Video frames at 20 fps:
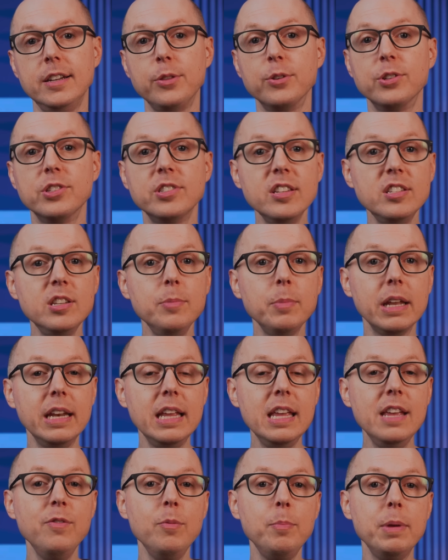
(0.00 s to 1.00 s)
Now, their system
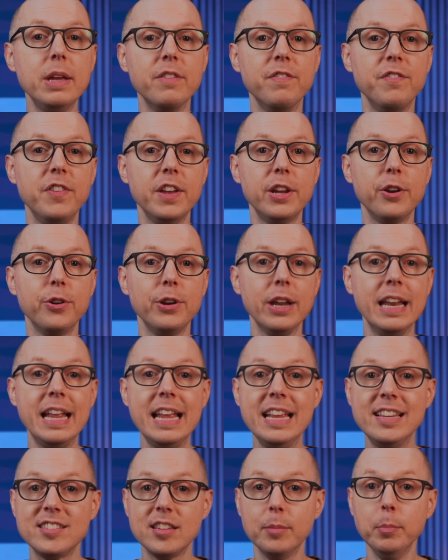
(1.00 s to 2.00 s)
can even be configured in
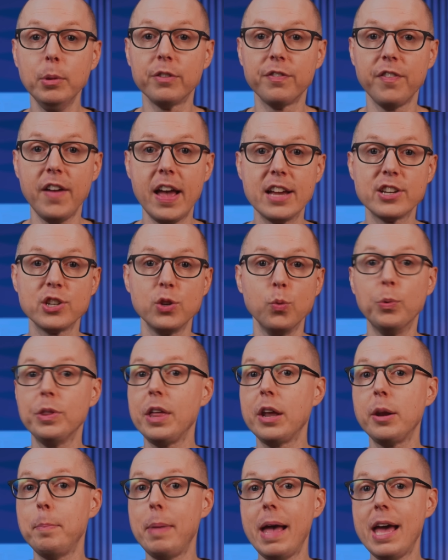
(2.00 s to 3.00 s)
a similar fashion
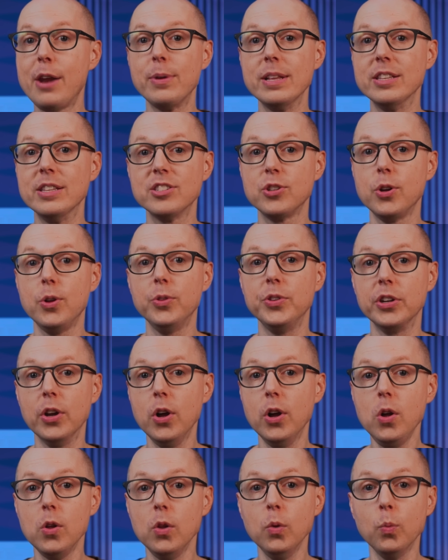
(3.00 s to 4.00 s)
without a battery installed at
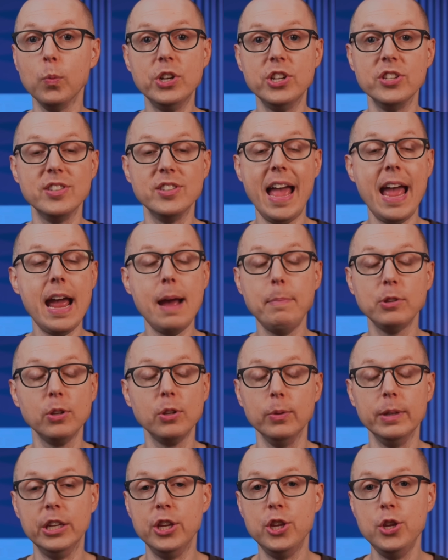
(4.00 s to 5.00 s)
all, which is
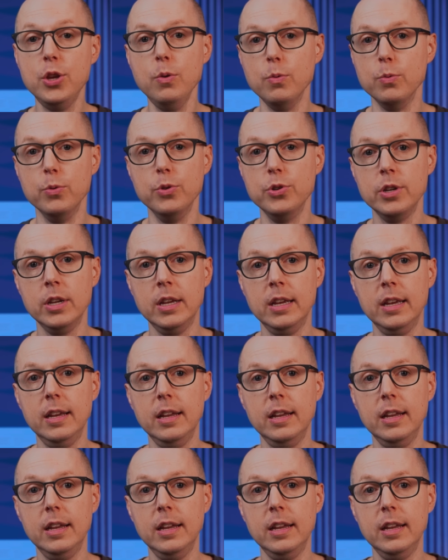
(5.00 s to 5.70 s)
absolutely huge.